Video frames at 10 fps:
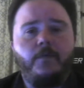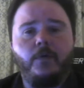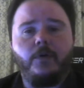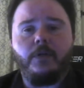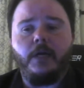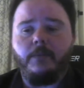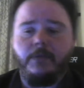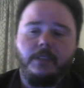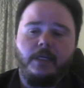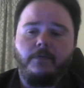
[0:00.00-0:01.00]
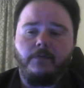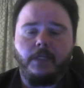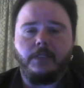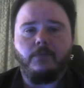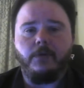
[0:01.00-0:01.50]
for and how to be safe and
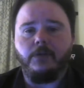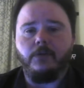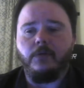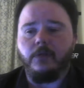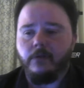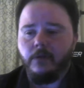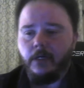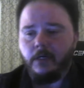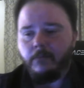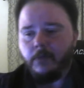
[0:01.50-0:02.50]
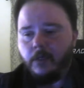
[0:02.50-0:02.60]
that's the way to do it um,